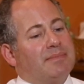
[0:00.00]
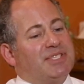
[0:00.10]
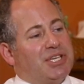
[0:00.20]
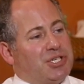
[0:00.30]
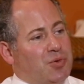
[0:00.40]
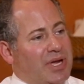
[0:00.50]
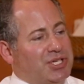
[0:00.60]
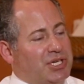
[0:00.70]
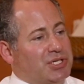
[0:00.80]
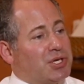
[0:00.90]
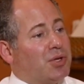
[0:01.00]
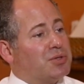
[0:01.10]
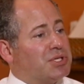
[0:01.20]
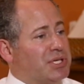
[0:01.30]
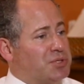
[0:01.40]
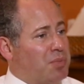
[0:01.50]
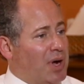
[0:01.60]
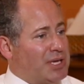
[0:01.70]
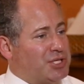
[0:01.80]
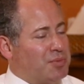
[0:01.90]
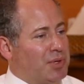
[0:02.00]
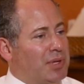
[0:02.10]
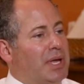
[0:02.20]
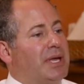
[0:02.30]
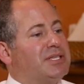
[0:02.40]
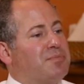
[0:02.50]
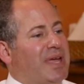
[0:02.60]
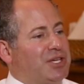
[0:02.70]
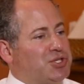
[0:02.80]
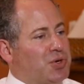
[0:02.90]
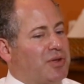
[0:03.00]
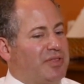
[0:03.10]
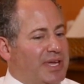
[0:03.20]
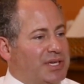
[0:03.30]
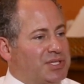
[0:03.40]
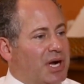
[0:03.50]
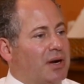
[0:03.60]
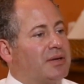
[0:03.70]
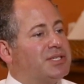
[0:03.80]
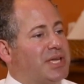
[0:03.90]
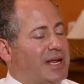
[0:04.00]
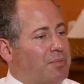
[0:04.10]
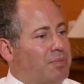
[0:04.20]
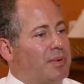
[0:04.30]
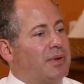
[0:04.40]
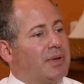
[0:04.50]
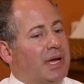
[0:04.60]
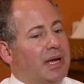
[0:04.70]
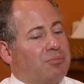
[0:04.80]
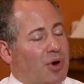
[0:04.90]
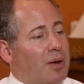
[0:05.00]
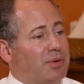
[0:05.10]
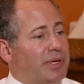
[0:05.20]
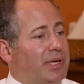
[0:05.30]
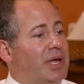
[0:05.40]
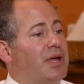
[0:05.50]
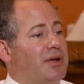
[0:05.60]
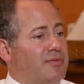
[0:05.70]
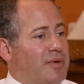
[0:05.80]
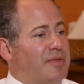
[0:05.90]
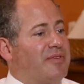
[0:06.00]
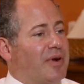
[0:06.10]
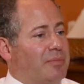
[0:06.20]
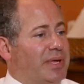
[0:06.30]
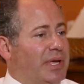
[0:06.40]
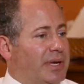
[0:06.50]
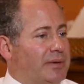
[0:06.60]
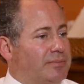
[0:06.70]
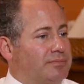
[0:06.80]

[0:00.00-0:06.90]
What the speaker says: situation as closely as possible to make sure things are set up properly from the very beginning.